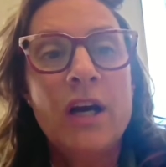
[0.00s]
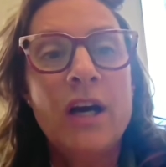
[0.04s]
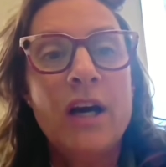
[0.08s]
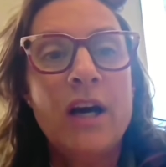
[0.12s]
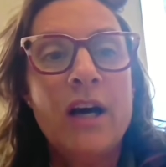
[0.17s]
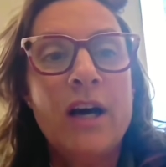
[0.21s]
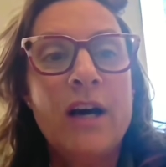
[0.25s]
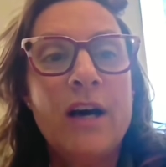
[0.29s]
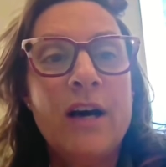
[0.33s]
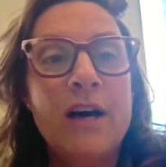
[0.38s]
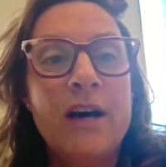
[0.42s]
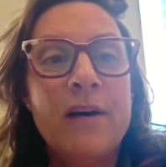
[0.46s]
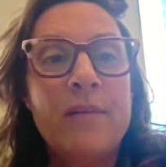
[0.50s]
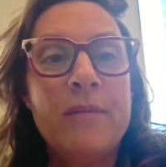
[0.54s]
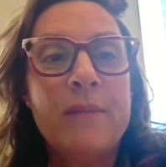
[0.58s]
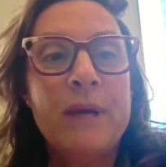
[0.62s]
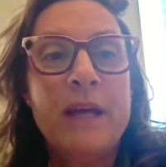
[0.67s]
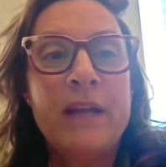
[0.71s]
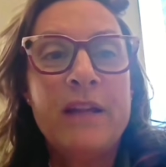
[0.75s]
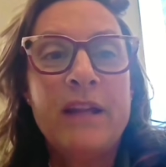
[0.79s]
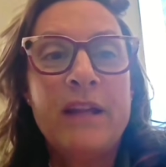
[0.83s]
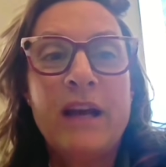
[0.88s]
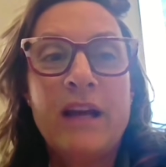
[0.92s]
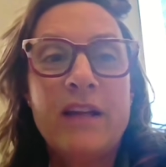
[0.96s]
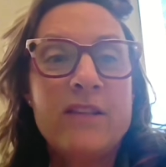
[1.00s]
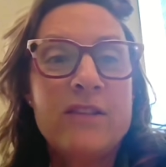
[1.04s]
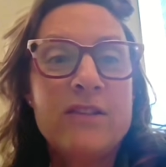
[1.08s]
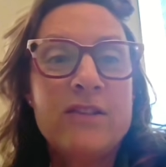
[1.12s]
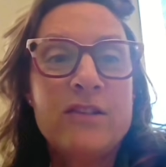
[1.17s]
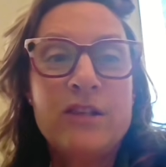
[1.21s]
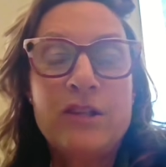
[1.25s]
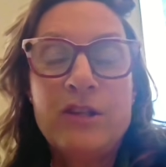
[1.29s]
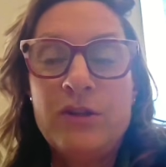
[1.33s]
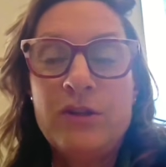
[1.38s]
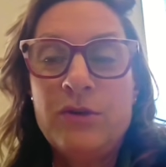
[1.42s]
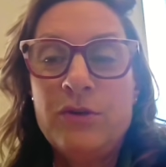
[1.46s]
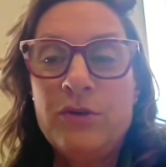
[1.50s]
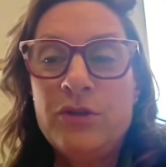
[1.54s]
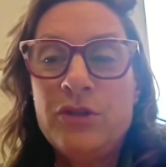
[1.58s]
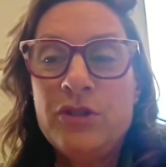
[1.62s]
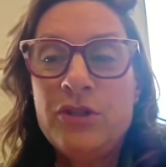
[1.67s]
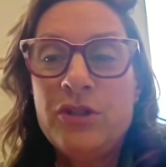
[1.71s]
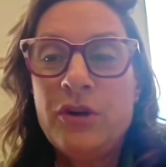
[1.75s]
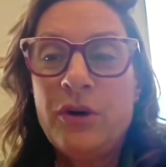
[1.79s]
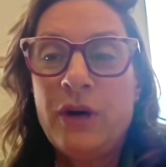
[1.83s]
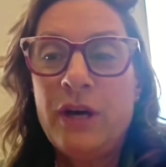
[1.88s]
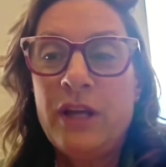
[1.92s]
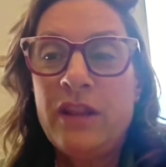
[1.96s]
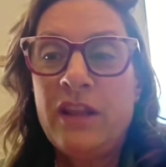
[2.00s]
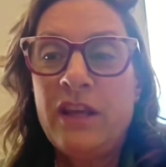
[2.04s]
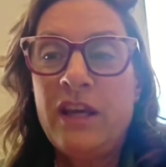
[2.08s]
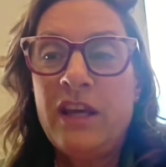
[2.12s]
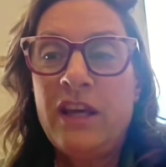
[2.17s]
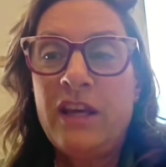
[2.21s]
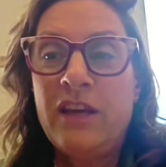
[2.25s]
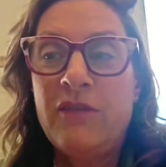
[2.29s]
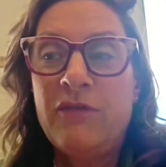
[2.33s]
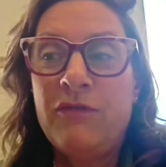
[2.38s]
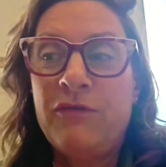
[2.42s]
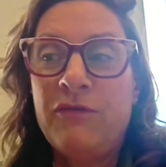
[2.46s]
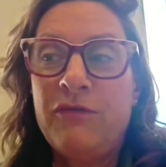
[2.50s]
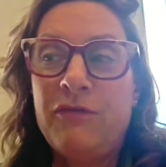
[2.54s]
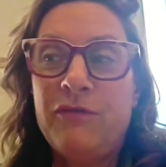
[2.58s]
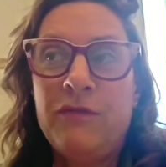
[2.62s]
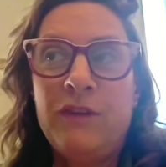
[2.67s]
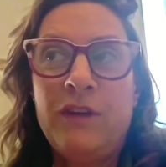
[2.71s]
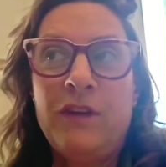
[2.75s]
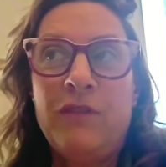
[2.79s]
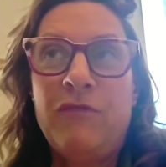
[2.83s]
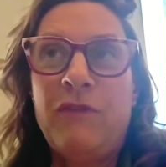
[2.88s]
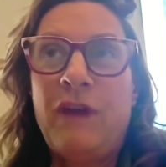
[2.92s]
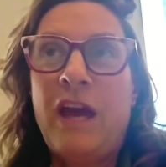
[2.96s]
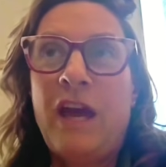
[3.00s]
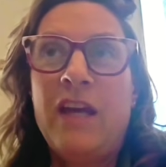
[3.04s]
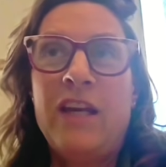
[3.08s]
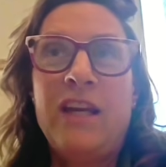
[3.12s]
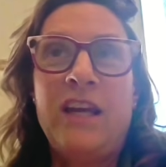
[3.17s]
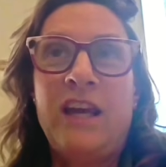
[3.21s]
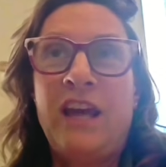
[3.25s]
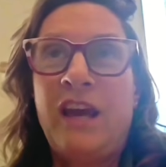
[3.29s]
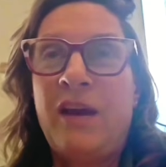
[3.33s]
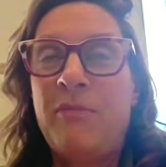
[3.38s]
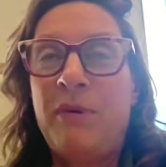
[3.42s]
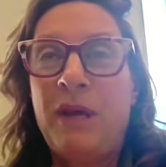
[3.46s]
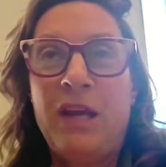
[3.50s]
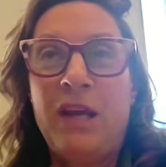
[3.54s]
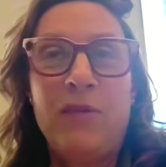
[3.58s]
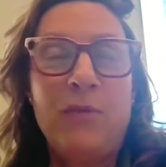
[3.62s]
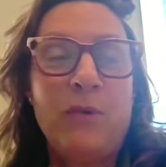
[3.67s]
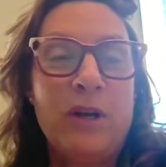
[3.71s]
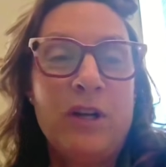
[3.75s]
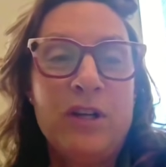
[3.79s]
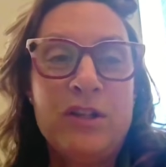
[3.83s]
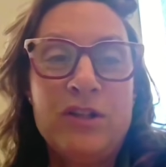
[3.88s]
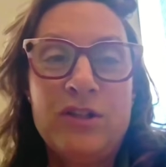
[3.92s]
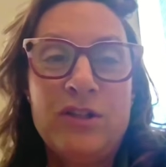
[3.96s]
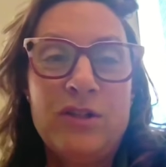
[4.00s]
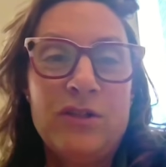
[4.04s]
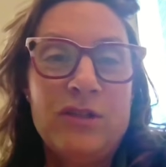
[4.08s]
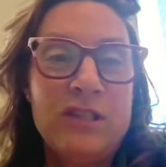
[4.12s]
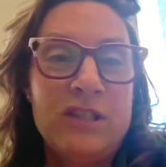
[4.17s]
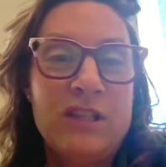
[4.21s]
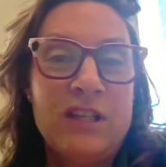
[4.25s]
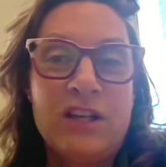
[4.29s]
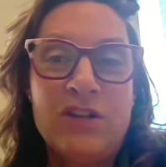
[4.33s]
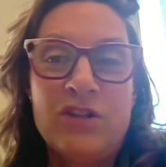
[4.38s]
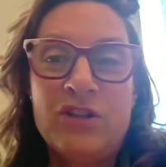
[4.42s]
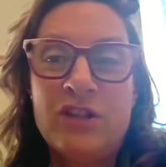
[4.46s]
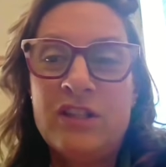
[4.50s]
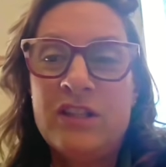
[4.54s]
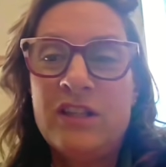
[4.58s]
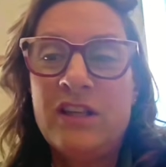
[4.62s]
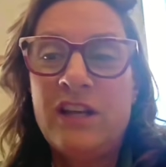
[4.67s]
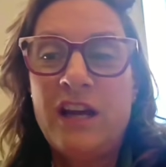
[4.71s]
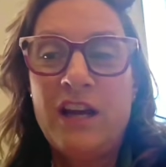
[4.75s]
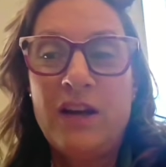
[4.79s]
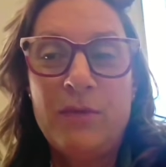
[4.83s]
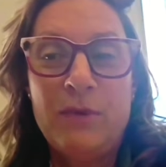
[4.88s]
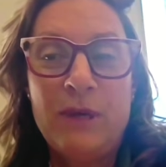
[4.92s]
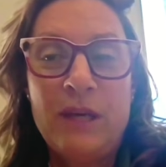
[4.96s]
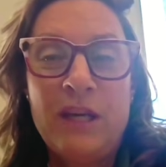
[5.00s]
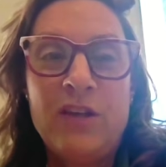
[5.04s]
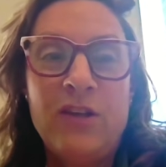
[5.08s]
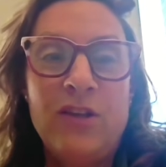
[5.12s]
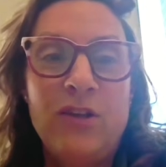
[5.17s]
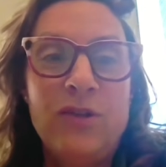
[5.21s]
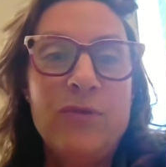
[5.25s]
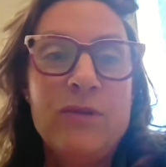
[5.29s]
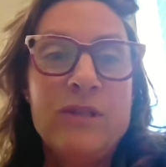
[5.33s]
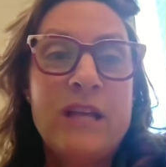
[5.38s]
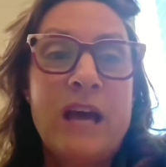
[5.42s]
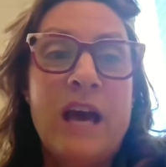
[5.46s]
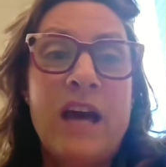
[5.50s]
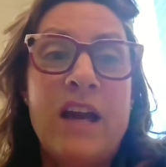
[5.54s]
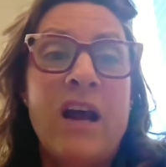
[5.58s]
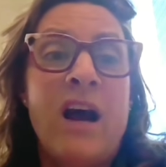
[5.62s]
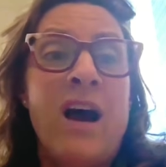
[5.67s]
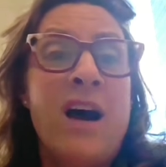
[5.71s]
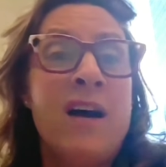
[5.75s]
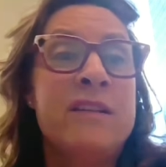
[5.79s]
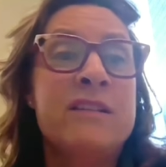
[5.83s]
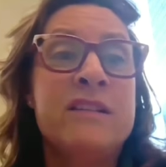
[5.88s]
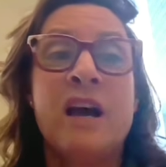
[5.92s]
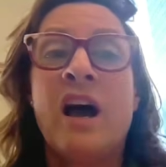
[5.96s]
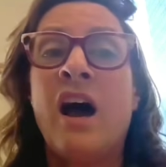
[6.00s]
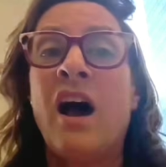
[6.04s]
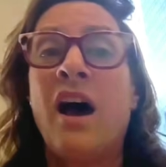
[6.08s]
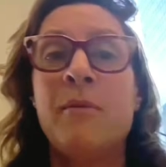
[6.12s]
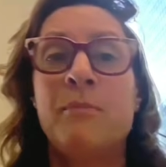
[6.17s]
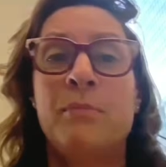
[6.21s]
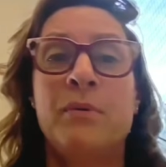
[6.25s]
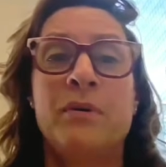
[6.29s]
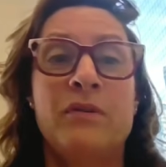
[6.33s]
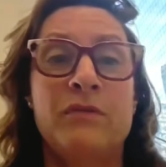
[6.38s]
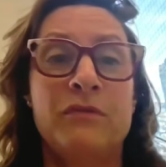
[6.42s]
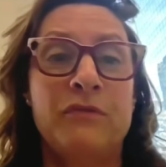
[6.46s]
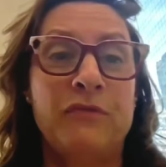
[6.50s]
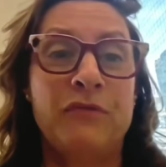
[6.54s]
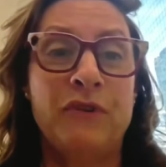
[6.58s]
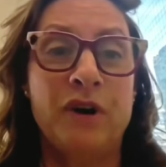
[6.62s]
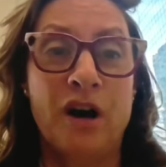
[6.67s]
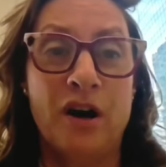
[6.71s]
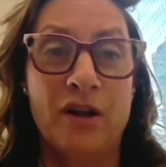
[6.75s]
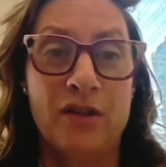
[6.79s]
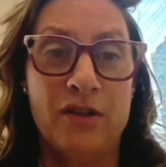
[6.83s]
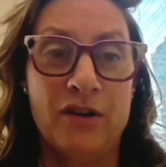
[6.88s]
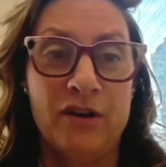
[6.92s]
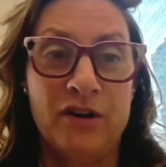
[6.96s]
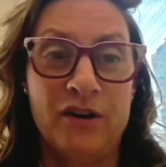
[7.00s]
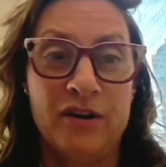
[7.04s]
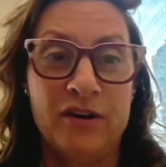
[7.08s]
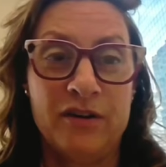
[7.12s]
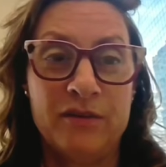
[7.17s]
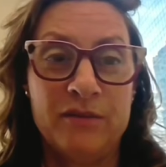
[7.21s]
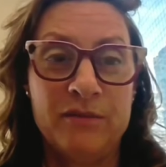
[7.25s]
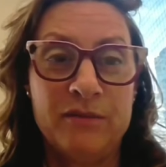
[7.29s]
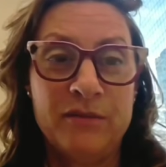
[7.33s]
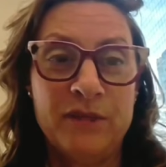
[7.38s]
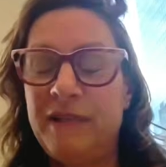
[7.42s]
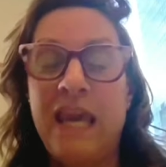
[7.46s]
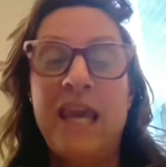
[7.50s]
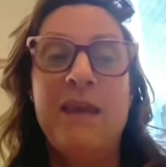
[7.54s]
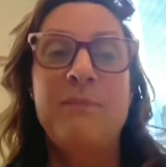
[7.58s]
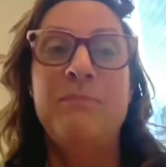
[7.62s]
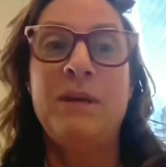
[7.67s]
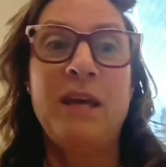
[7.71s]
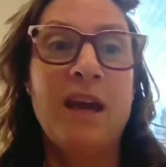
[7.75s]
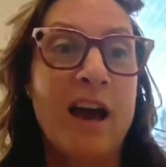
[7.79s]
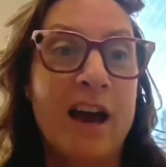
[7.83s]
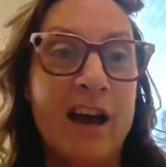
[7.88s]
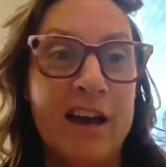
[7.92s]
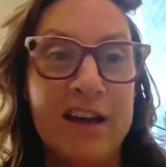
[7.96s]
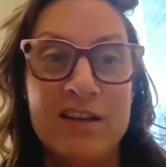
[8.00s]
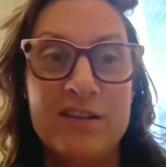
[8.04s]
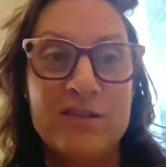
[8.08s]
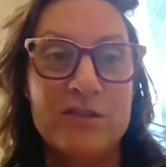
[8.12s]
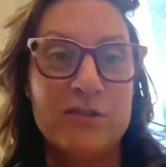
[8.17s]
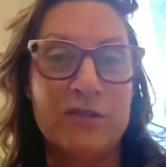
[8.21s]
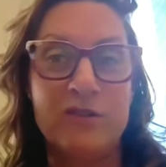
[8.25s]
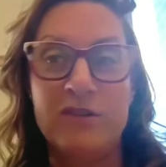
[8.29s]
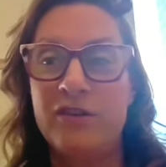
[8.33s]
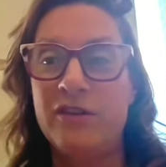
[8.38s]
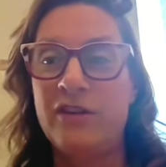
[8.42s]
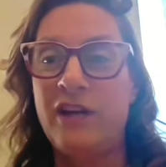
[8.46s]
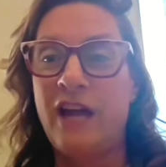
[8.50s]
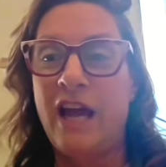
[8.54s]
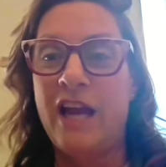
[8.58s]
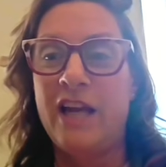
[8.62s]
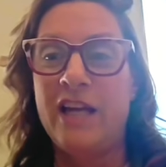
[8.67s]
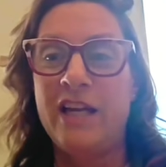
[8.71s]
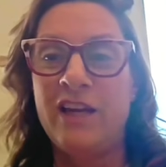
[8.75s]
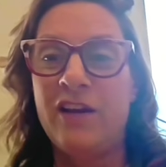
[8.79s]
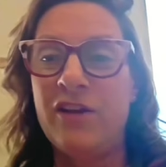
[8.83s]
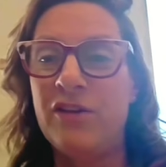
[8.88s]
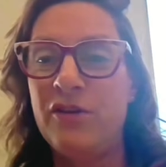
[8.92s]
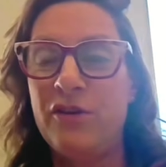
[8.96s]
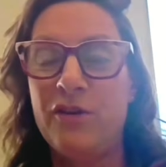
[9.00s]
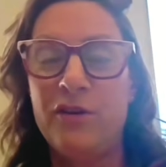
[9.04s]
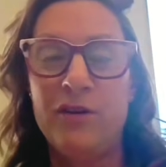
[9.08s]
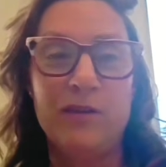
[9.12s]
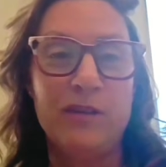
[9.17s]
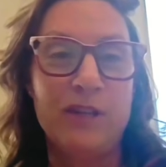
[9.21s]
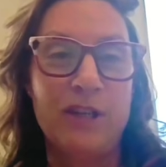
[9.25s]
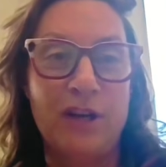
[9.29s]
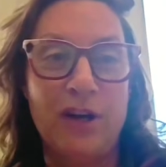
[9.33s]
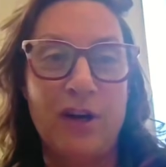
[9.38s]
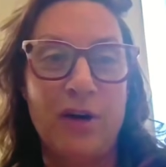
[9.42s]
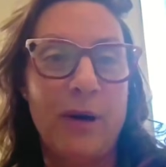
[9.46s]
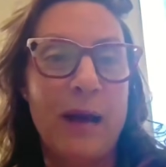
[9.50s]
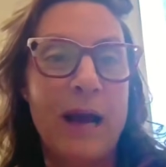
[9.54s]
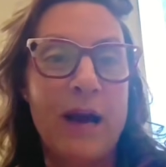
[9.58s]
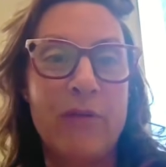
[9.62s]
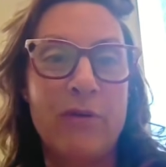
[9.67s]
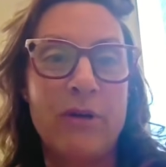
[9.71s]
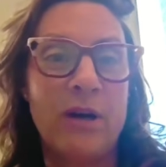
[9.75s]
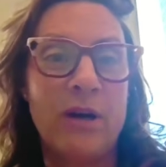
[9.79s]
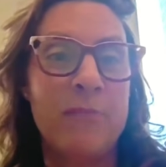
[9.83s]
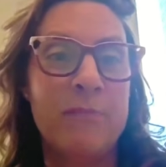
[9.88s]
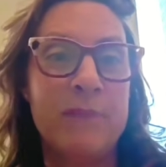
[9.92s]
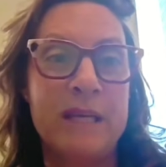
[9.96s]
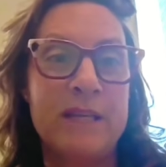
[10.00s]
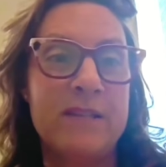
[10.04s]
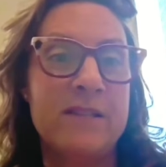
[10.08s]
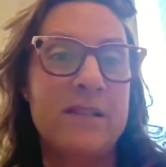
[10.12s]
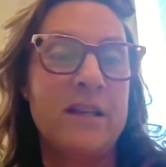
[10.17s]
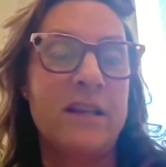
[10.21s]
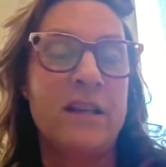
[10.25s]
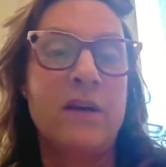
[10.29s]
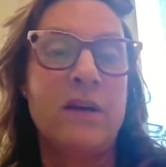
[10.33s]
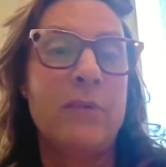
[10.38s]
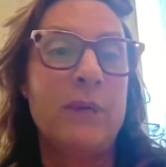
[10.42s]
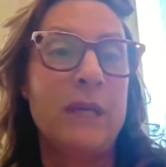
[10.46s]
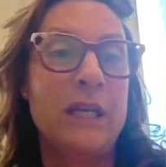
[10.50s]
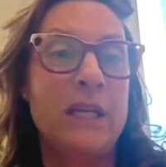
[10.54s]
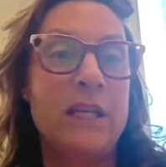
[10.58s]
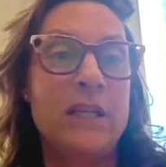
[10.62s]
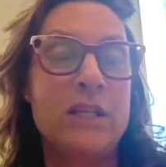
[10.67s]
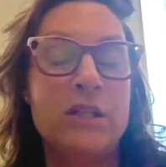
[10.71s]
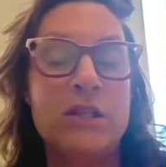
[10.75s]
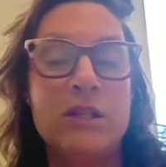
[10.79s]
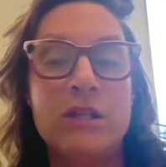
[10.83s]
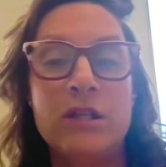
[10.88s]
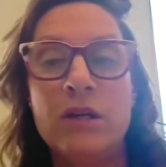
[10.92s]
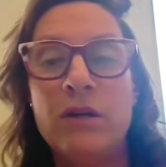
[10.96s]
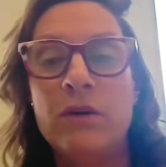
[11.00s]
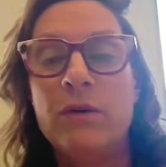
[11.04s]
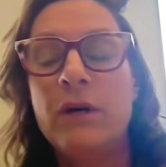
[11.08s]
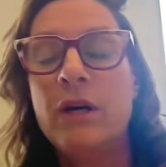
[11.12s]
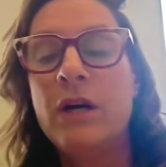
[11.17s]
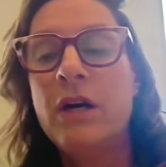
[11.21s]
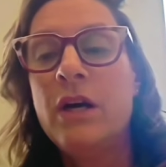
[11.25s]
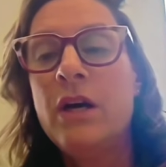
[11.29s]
And that's huge. So I think if any campaign wanted to use attention today, we can use that on top of other KPIs or any other, outcome-based thing that we need to do.